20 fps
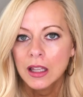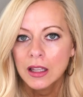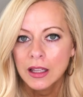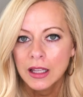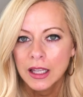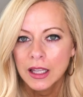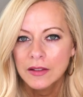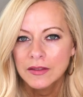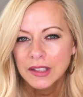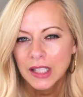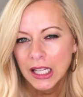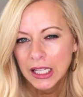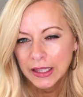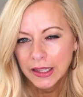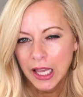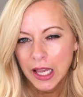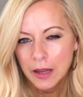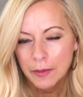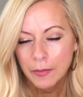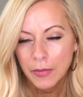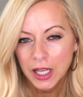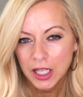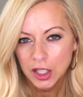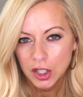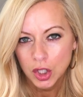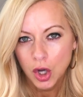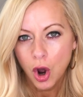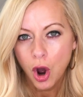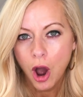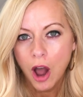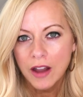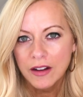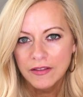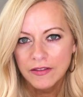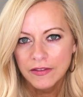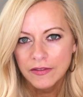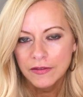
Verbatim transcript: It gives like that my taut